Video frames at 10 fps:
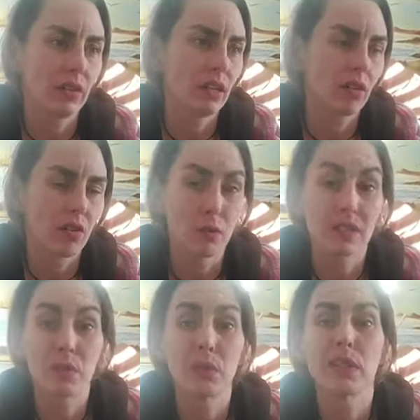In the
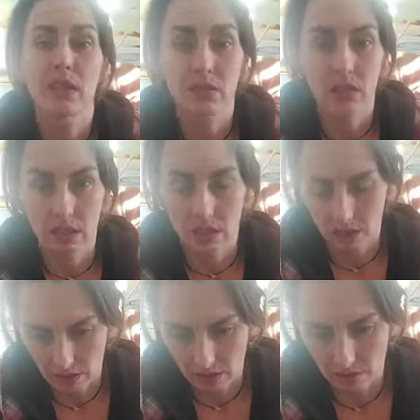comments I put down the
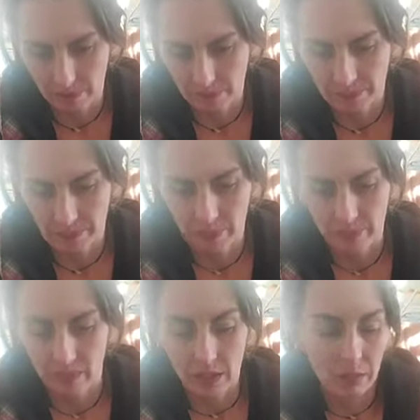
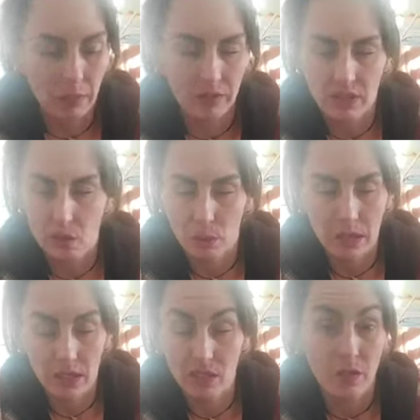like metaphysical
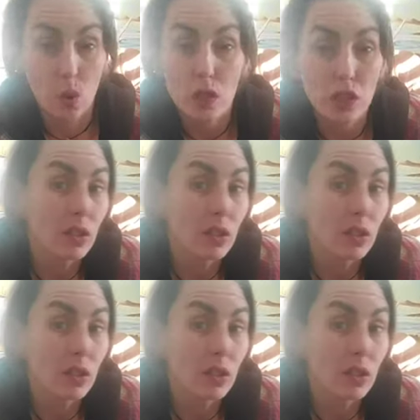meanings of horse.